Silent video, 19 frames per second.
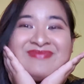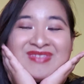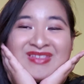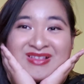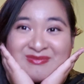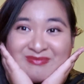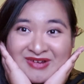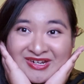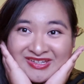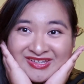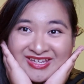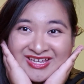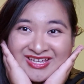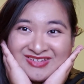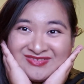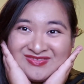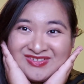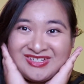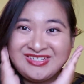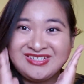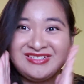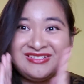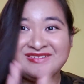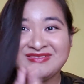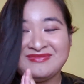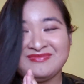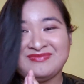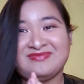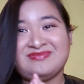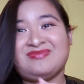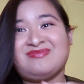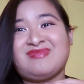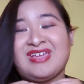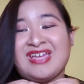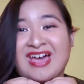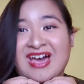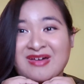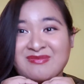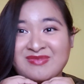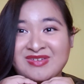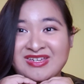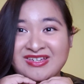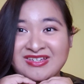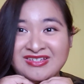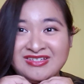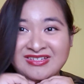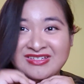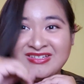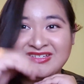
Spread love, be happy,